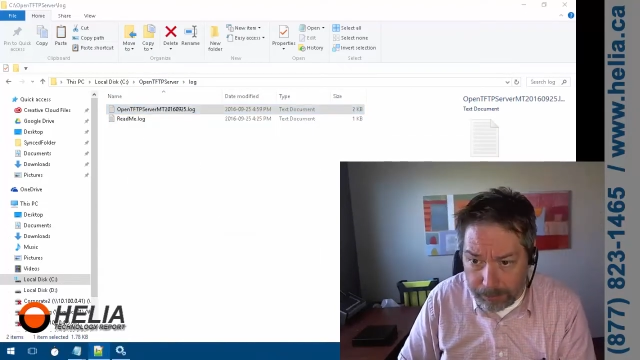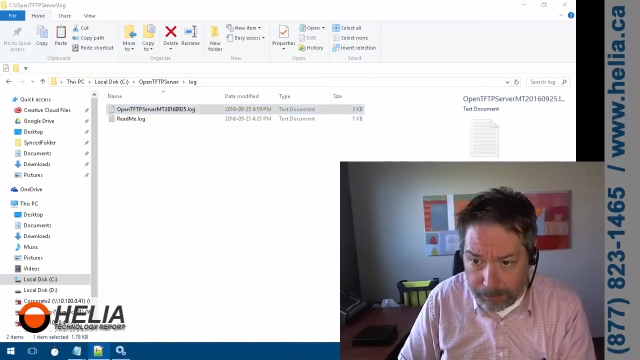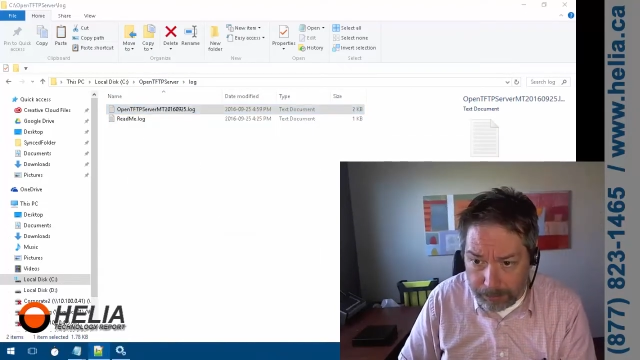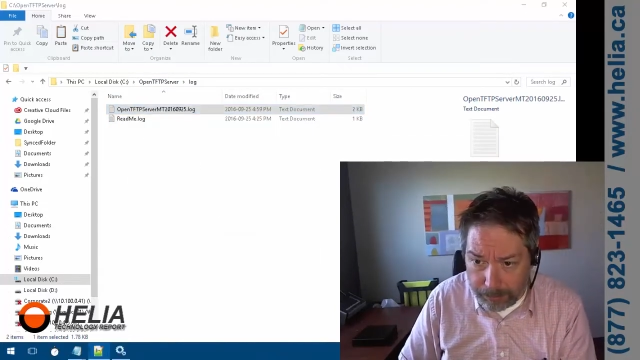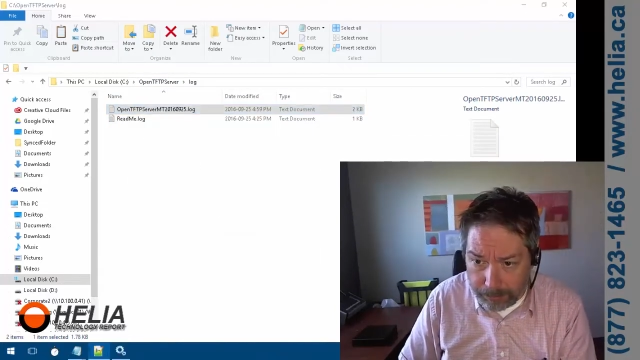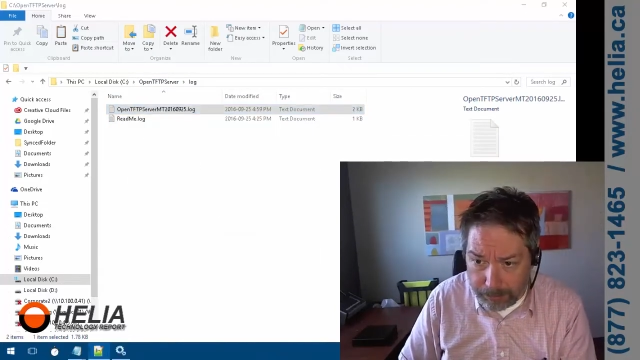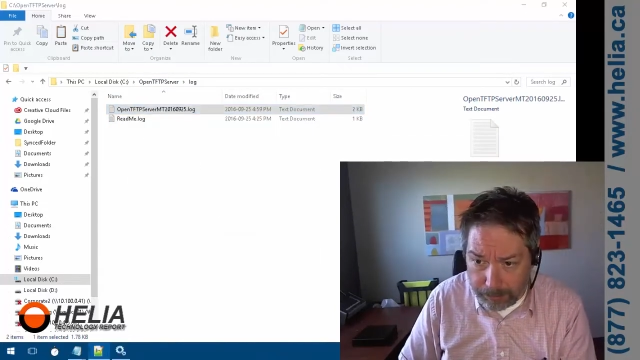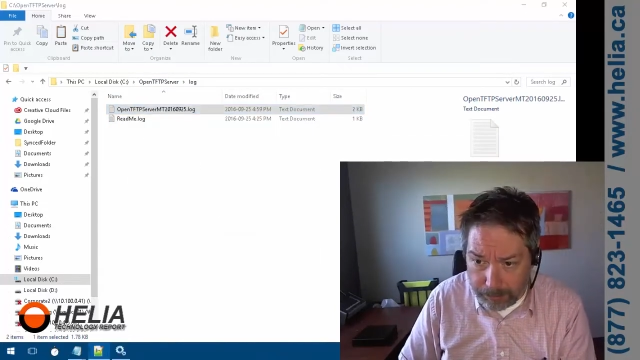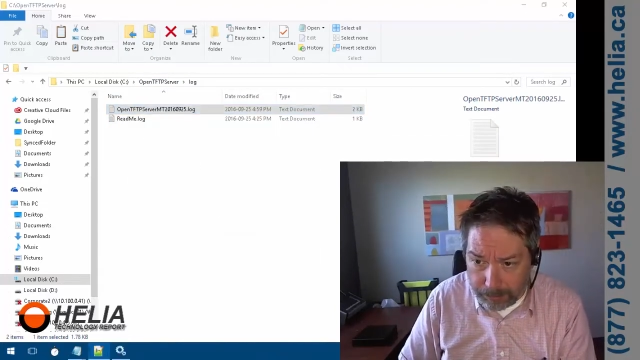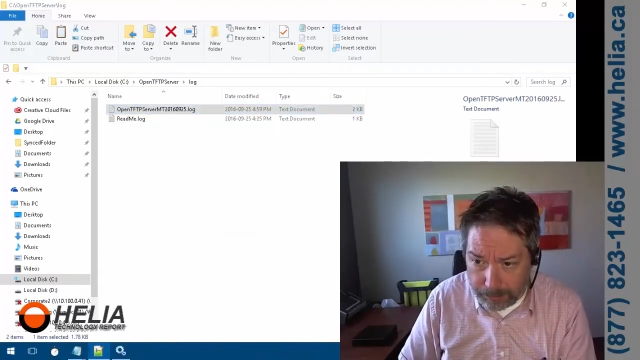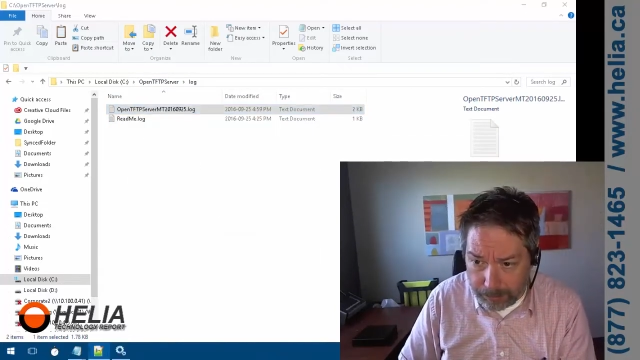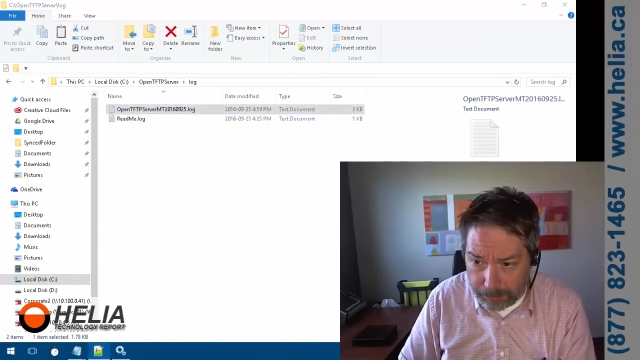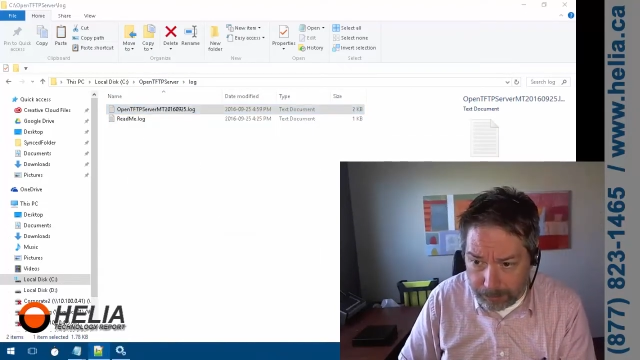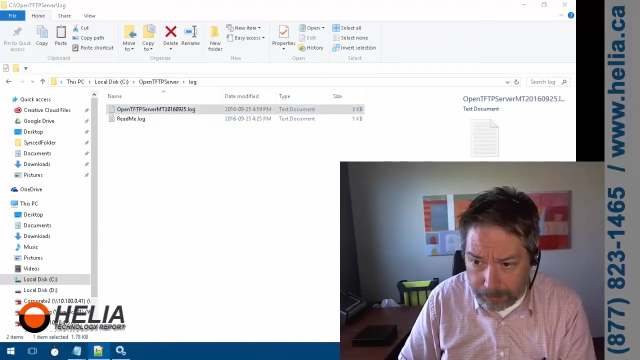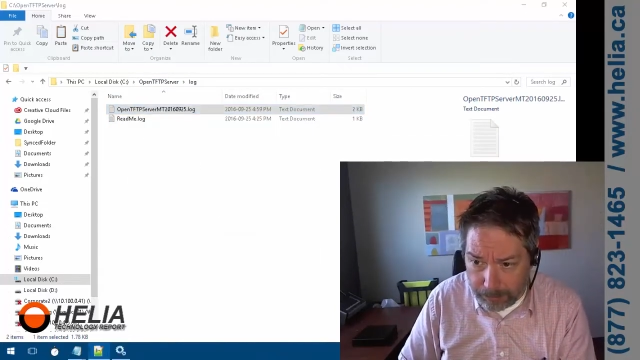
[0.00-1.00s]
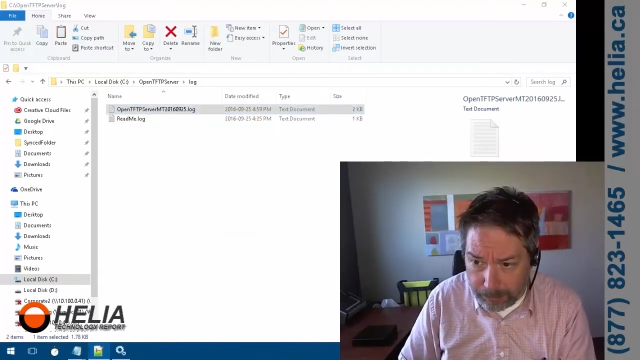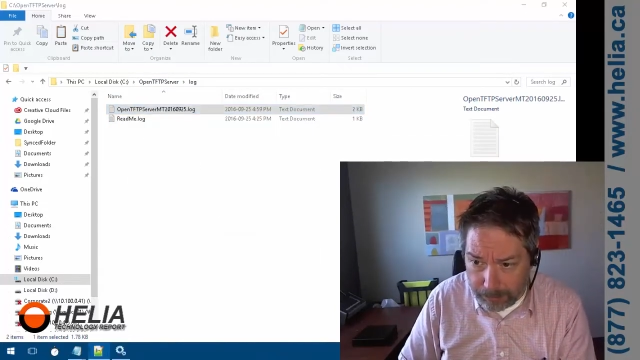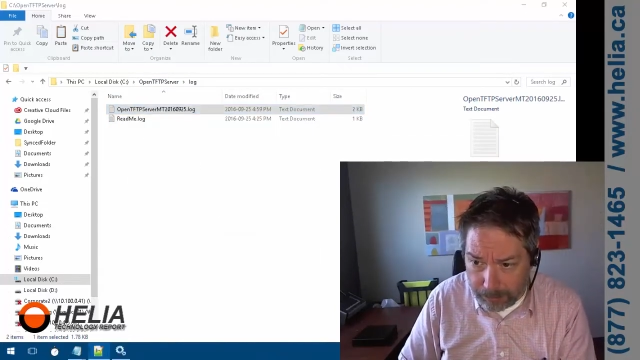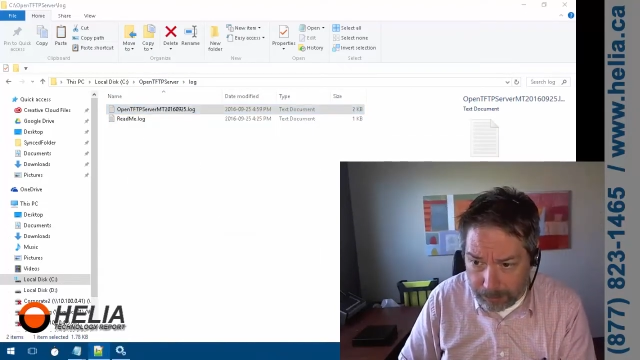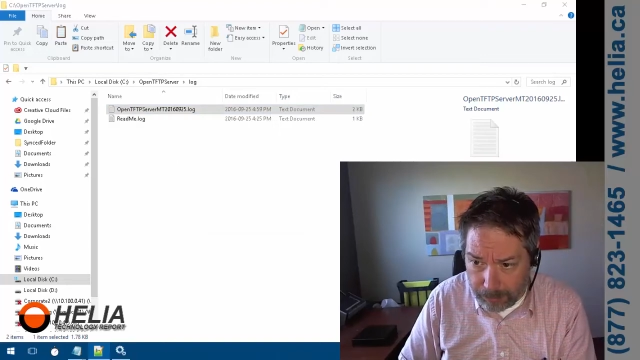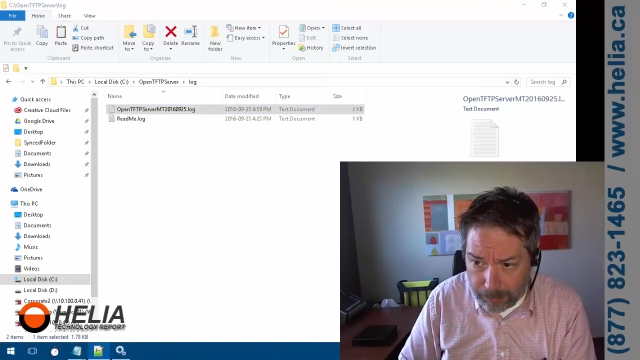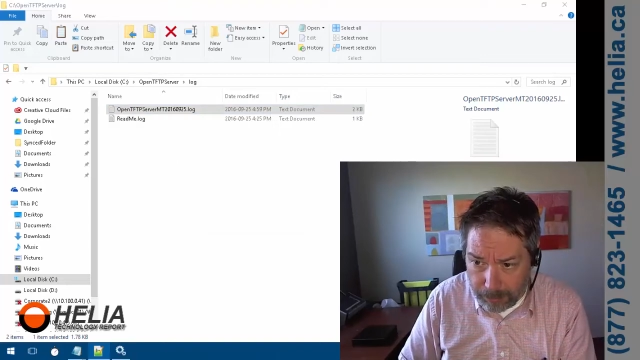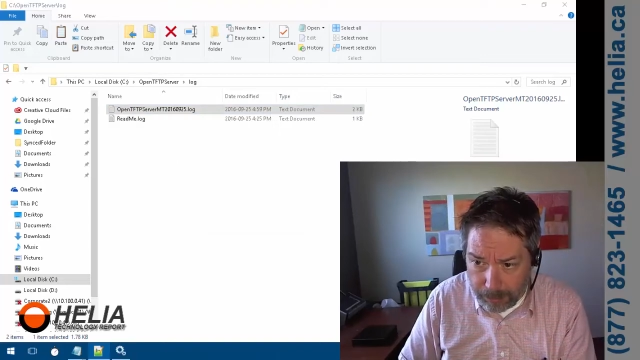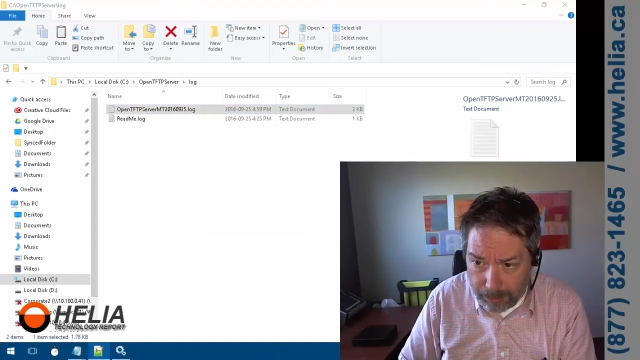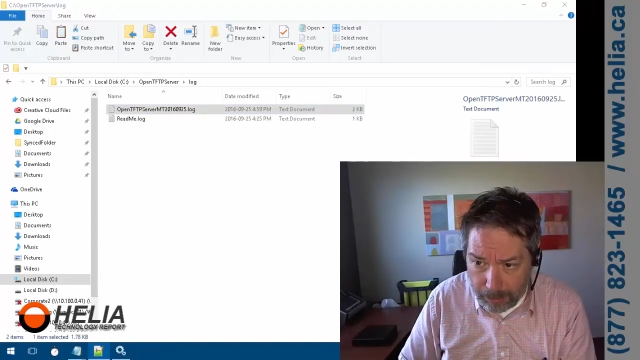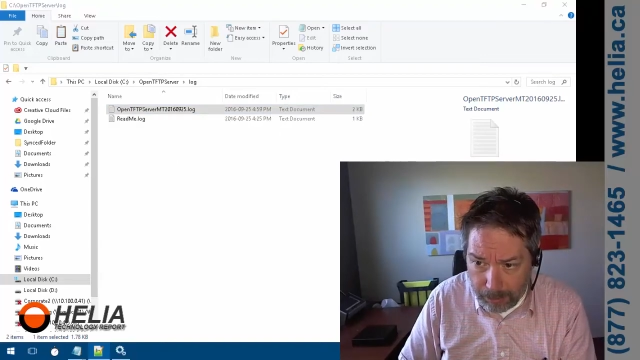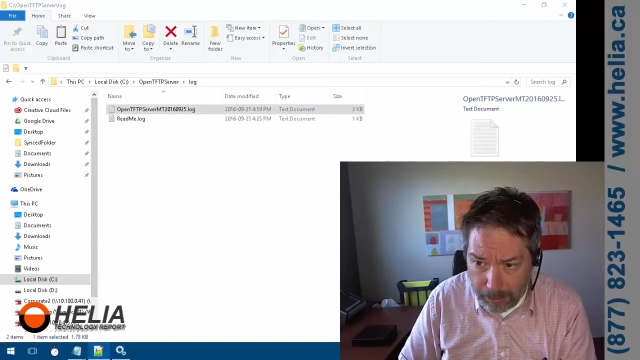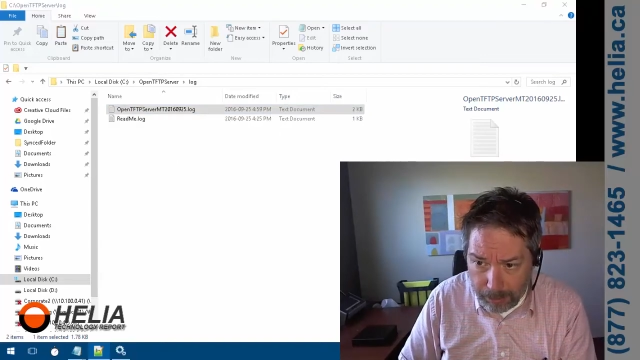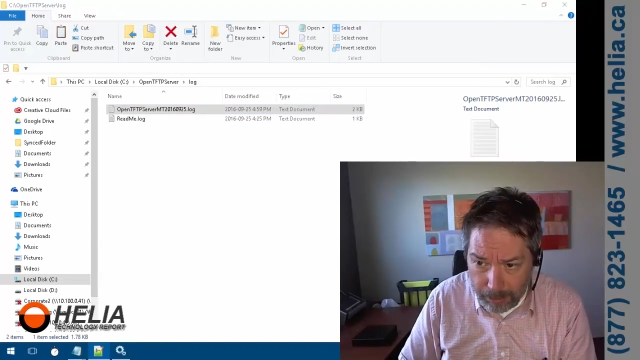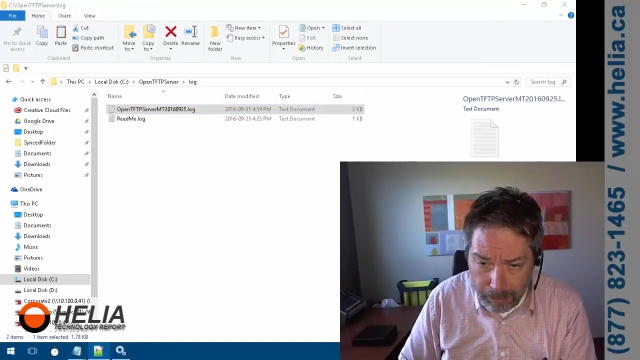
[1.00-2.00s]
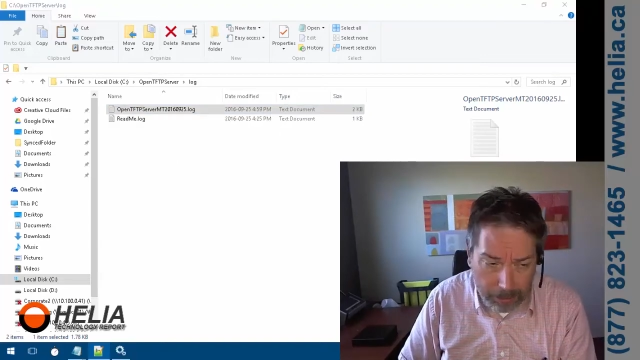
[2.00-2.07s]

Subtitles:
Nobody speaks.